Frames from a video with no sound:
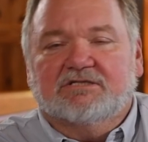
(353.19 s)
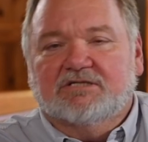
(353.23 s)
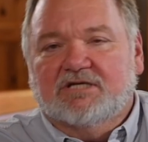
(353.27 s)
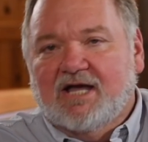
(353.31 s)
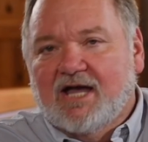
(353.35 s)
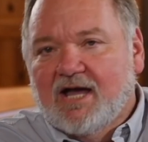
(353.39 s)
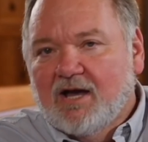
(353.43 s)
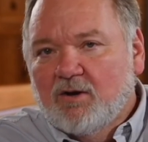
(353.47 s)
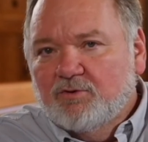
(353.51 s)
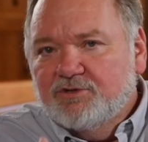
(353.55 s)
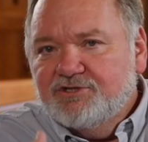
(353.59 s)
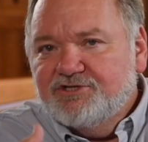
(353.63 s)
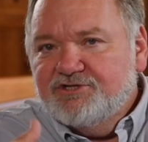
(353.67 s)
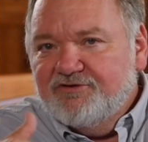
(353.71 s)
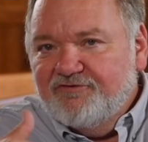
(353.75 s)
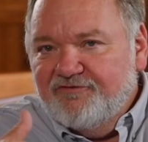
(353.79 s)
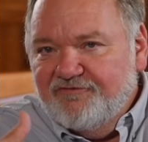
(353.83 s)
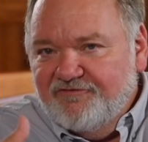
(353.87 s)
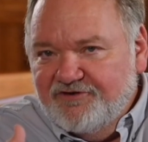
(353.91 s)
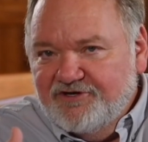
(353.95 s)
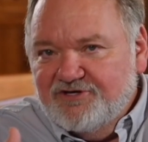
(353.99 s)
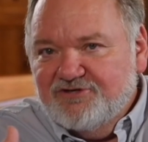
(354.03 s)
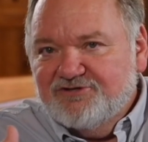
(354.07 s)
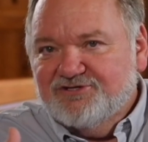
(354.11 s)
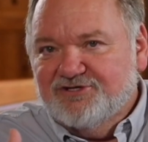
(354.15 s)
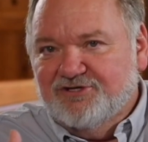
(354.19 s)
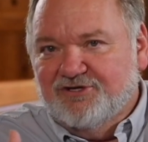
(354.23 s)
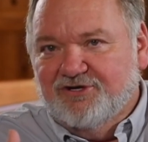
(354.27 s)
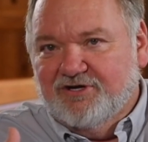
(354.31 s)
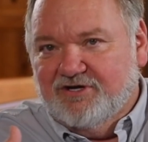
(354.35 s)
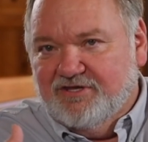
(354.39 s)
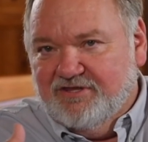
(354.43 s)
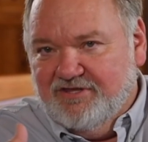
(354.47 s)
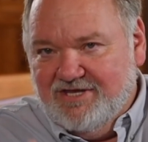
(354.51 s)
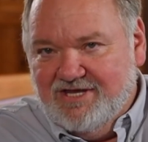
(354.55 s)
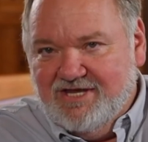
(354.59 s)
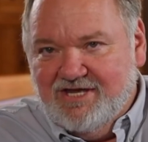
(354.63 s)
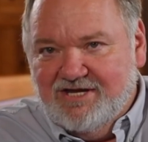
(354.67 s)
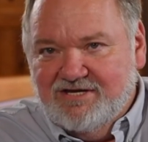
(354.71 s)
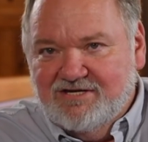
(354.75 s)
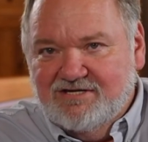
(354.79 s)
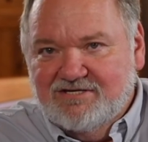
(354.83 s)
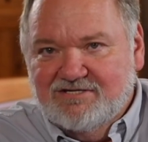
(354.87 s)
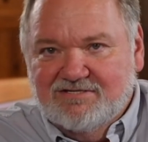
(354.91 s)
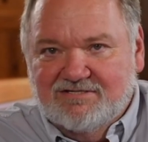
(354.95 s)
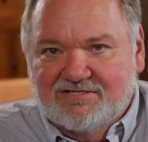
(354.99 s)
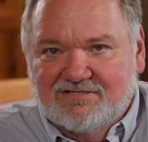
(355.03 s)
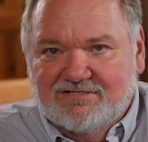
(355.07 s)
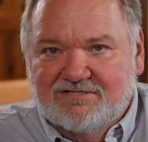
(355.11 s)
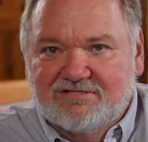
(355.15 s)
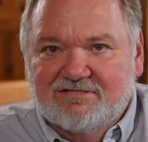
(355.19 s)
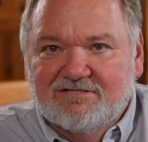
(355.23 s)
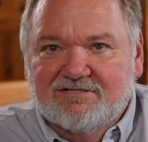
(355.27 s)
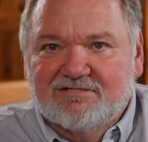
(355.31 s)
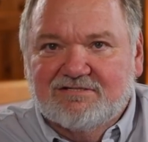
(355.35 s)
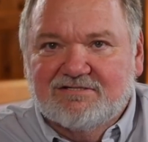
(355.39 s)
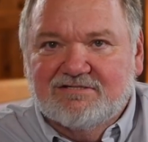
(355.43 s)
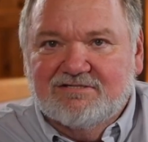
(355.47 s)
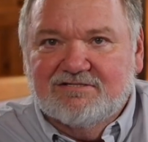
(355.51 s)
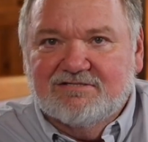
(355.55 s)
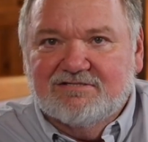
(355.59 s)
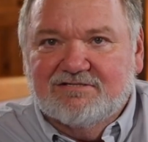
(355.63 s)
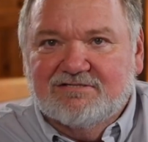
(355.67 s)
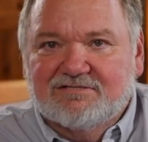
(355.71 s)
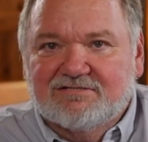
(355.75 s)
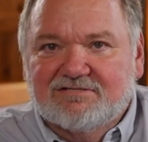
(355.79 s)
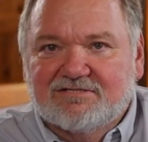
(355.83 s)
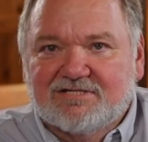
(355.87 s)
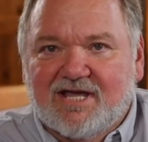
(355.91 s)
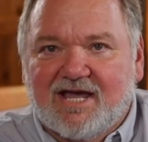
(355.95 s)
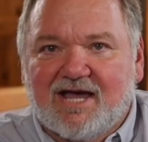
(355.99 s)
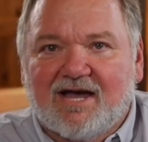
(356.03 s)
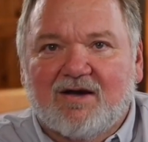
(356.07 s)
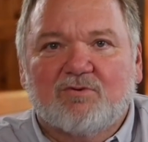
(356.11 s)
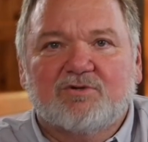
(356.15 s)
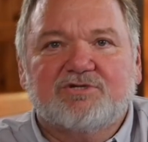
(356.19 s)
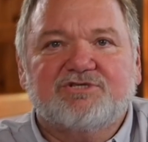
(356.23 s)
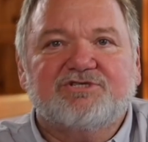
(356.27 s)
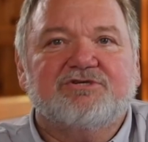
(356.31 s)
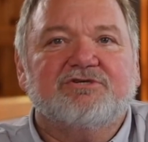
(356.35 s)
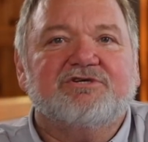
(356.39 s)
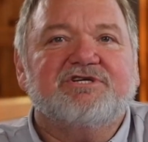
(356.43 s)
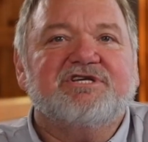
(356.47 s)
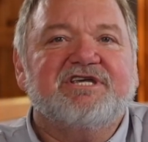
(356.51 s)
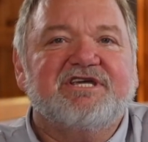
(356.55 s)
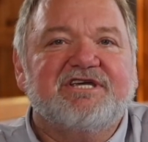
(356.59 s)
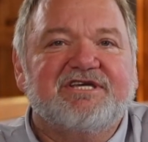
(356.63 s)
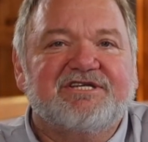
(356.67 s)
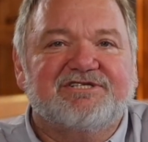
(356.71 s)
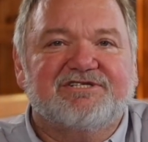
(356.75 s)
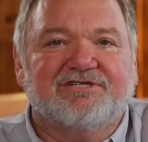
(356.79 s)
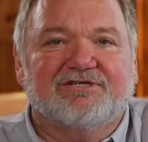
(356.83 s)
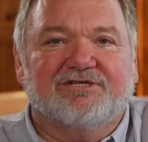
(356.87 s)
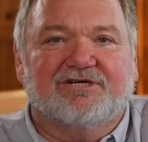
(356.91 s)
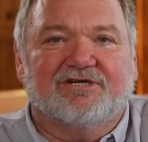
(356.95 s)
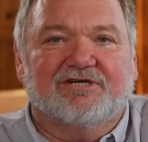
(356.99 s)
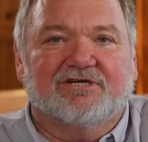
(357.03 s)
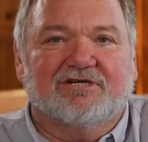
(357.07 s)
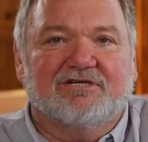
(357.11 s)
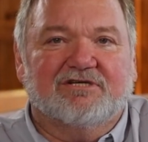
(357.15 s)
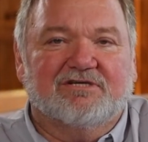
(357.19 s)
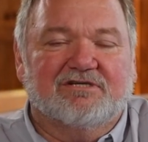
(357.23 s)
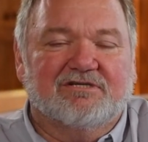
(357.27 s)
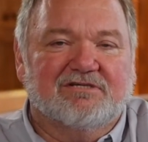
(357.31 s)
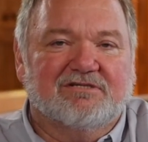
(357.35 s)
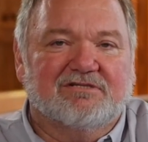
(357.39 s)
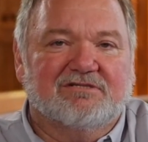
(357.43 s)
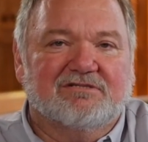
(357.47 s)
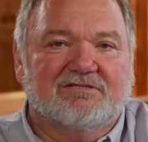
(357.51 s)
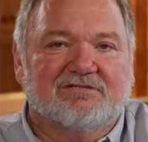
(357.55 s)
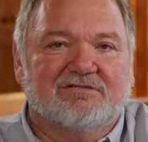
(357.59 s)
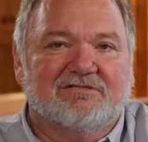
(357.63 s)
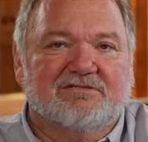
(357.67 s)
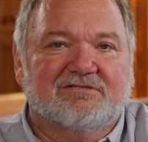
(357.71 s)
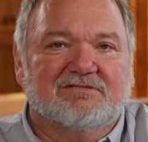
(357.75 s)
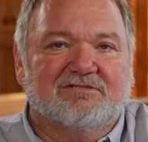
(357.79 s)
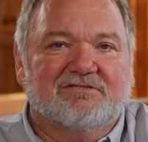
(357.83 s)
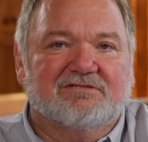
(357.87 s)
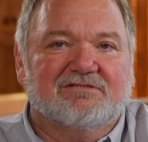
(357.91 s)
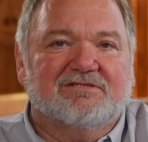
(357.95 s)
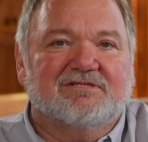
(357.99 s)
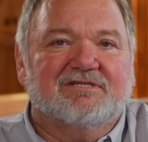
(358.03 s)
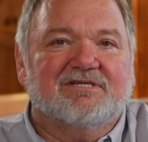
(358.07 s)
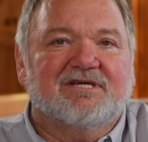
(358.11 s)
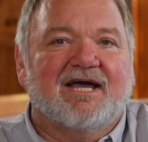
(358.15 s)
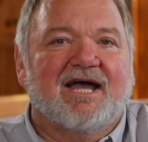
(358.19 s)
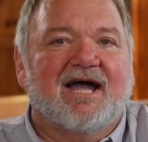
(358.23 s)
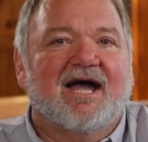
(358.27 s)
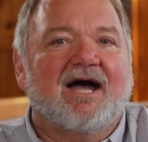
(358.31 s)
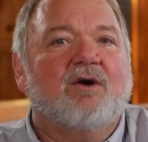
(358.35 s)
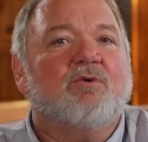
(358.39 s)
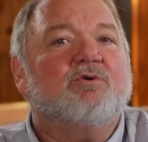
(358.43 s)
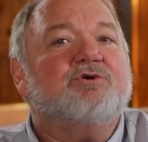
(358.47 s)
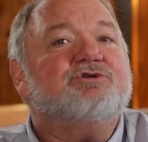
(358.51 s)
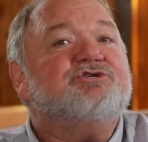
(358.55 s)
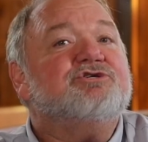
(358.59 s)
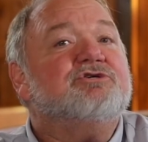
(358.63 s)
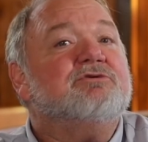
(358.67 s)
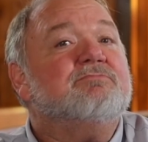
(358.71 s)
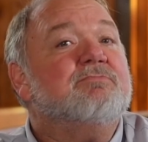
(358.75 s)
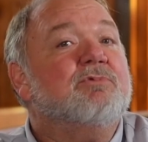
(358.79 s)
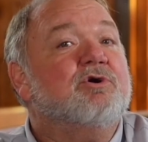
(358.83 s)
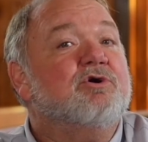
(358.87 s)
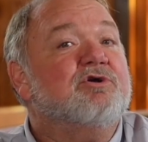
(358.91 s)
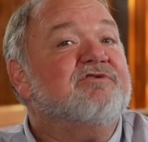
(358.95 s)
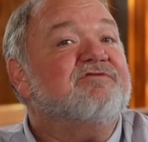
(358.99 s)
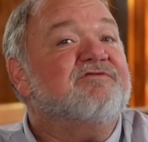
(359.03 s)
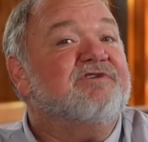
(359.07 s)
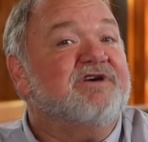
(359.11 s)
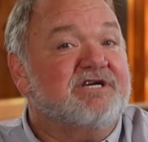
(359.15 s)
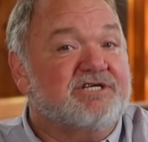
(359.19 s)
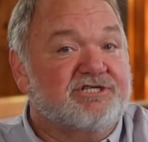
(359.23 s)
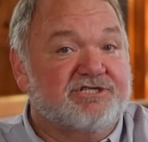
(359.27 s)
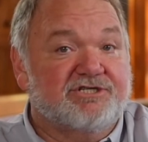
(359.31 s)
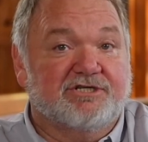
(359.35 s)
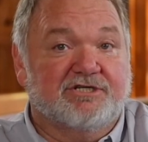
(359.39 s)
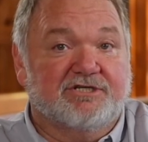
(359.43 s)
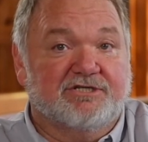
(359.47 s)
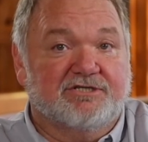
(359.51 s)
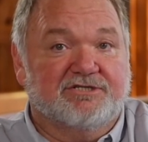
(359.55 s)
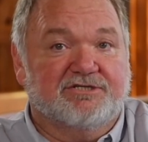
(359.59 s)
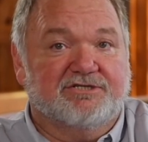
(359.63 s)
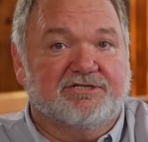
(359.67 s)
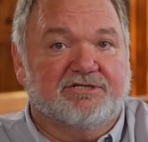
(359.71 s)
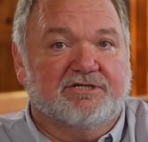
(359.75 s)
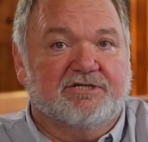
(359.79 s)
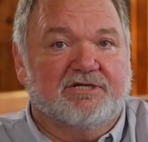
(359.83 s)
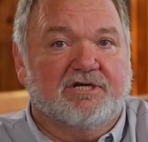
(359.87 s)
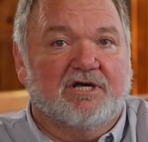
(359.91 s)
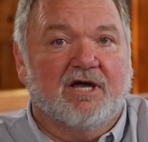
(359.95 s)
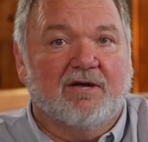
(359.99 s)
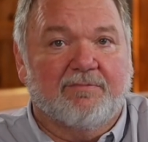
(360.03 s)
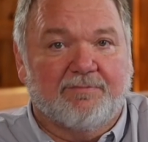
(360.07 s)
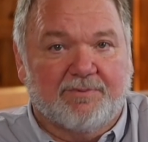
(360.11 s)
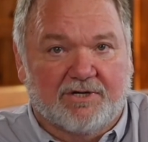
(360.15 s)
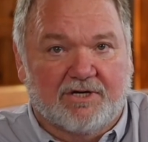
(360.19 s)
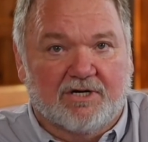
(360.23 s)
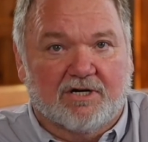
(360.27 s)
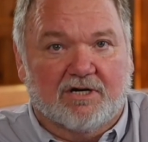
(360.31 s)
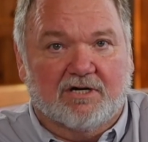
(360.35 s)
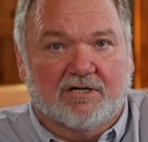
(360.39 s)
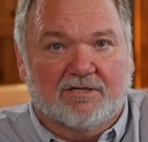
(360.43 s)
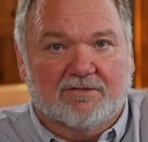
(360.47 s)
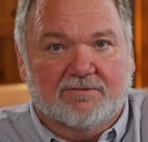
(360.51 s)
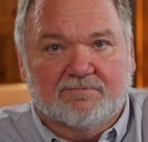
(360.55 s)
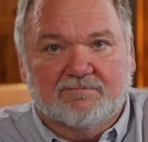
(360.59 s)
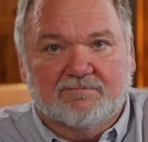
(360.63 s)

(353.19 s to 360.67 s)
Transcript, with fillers: How would your fears look then? How would your needs look? How would your motivations appear?